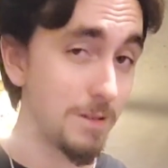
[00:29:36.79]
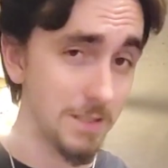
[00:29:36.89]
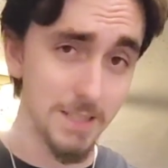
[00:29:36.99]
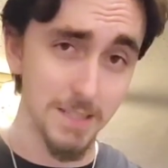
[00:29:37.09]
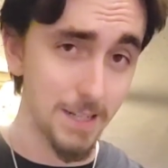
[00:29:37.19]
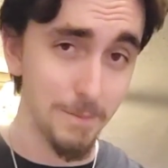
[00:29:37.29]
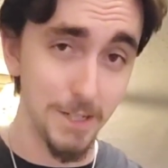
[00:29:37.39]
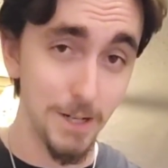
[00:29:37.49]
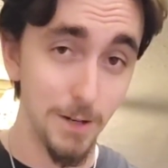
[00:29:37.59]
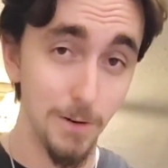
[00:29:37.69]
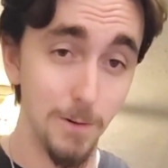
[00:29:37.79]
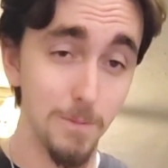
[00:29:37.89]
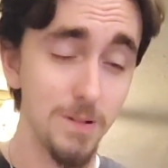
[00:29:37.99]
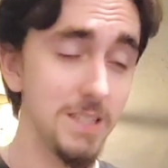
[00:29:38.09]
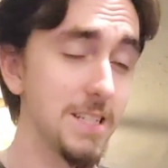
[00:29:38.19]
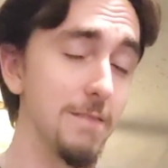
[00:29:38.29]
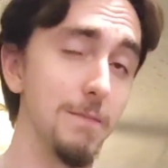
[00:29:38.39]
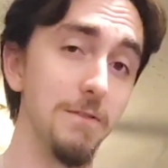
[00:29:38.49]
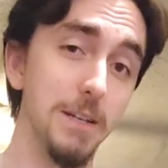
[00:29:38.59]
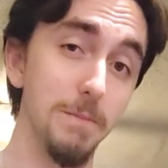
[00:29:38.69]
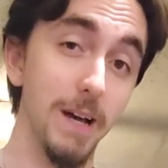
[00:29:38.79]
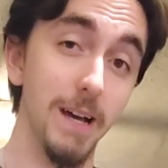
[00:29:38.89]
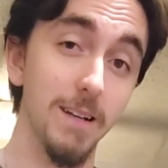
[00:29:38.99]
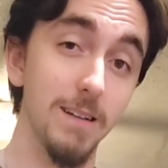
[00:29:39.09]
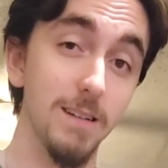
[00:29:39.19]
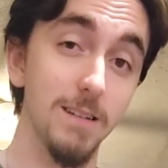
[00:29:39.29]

let me know. Please give me feedback.